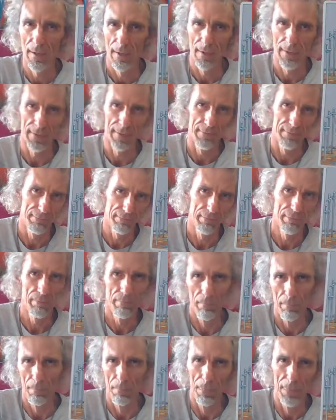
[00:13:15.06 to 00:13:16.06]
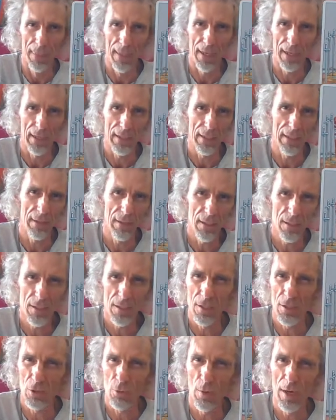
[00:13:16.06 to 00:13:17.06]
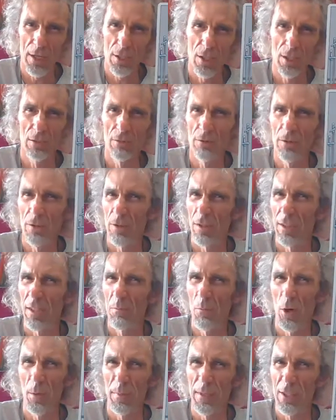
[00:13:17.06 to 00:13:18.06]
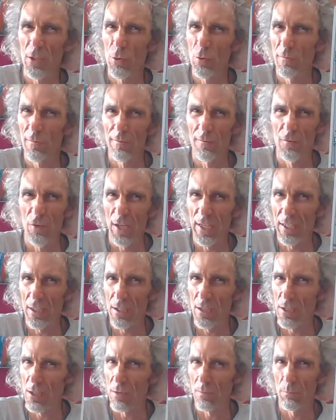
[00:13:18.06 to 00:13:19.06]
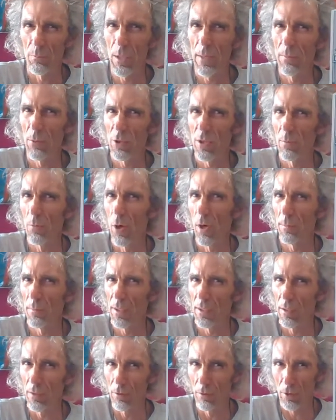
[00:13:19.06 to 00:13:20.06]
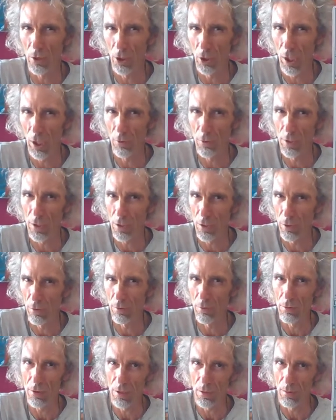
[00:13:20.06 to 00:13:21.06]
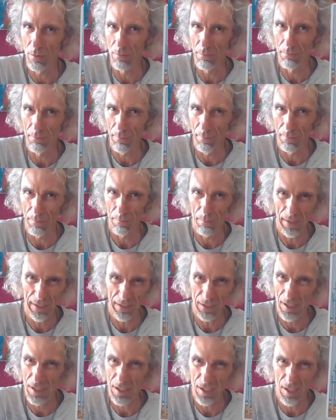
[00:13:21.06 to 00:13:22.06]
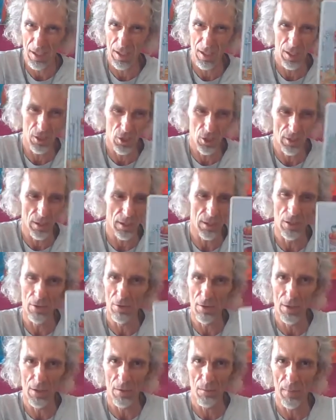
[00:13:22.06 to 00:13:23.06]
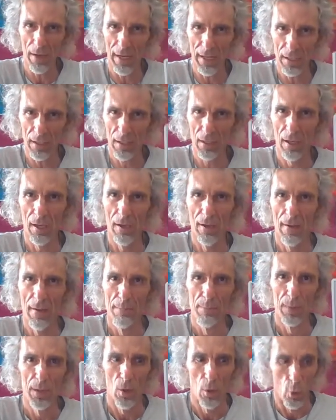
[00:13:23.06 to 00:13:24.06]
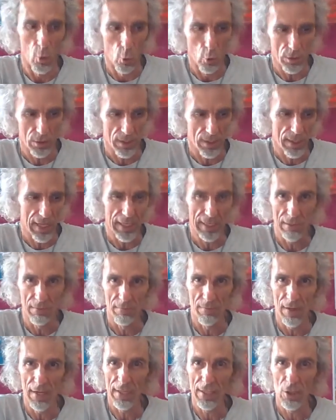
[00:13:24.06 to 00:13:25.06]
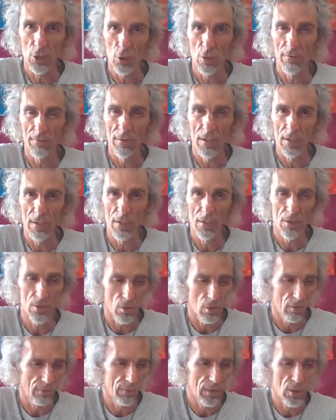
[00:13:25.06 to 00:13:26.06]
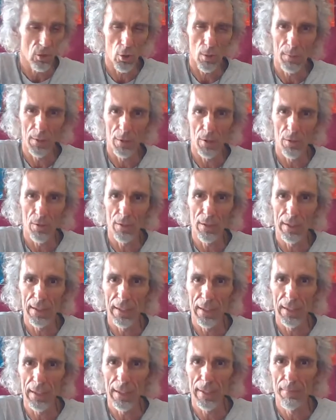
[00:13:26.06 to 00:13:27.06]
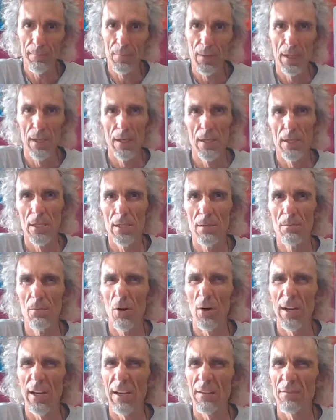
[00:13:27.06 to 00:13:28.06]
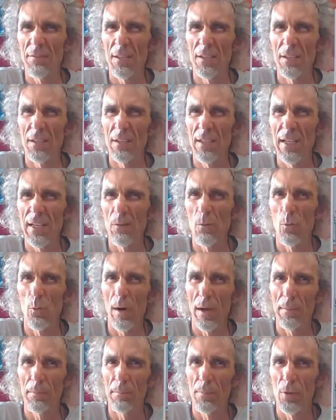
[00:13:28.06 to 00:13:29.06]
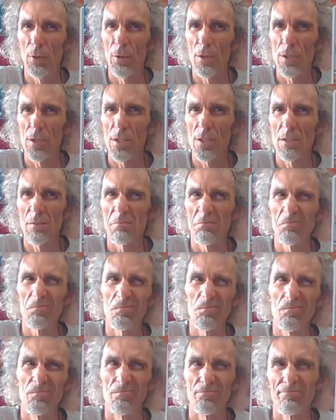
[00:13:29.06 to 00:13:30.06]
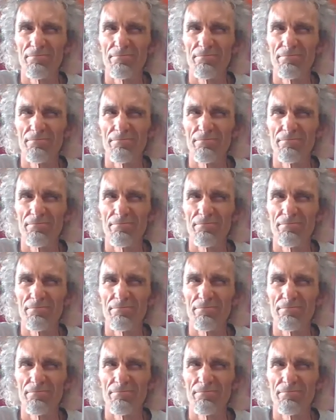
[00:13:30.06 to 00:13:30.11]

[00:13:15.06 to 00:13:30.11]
and in this situation, it looks like there might be two friends, people you might be a little close to make this decision that you need to make, or to take advantage of this opportunity here. You might have to let one person.